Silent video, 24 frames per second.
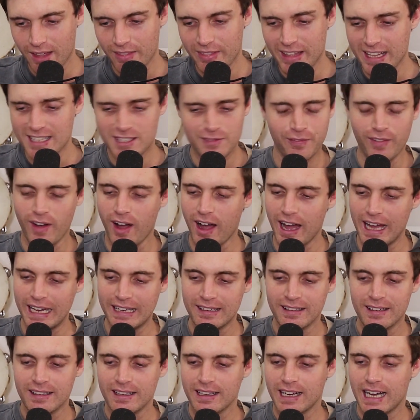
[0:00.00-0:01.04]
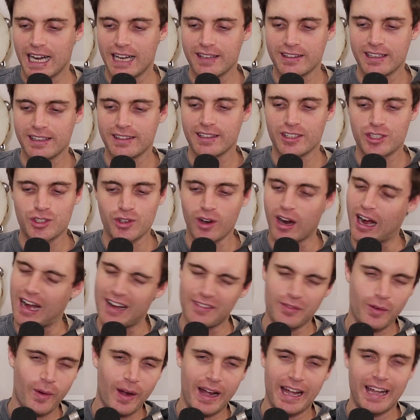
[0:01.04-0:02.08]
that's fine. And then the
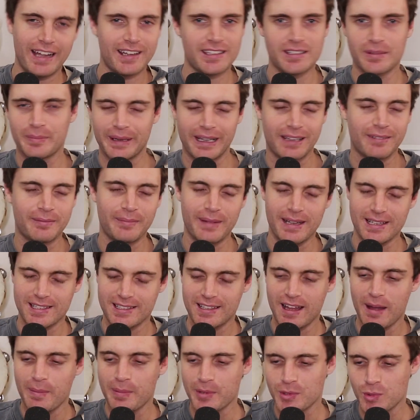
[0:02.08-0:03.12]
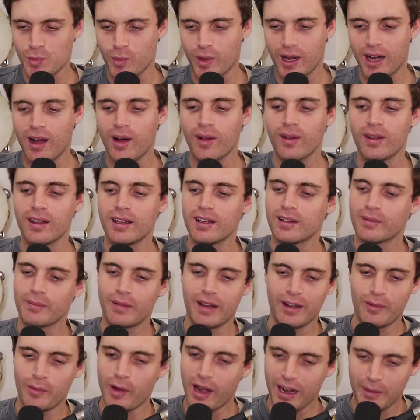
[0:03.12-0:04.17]
driveway is a bit messed up as well.
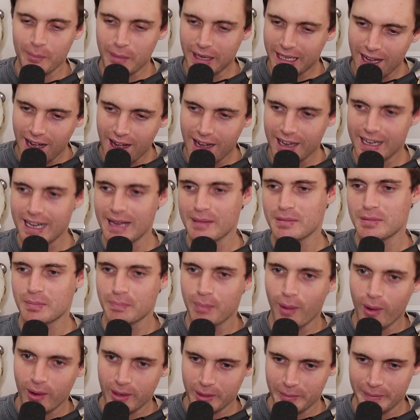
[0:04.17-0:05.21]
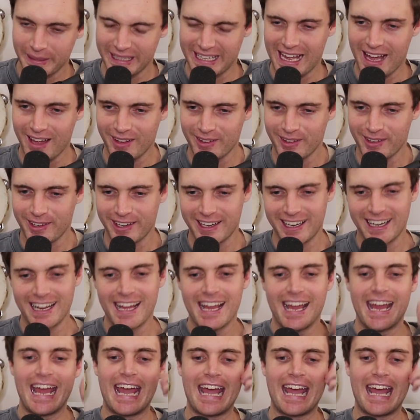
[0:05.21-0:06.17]
My car keeps bottoming out on it.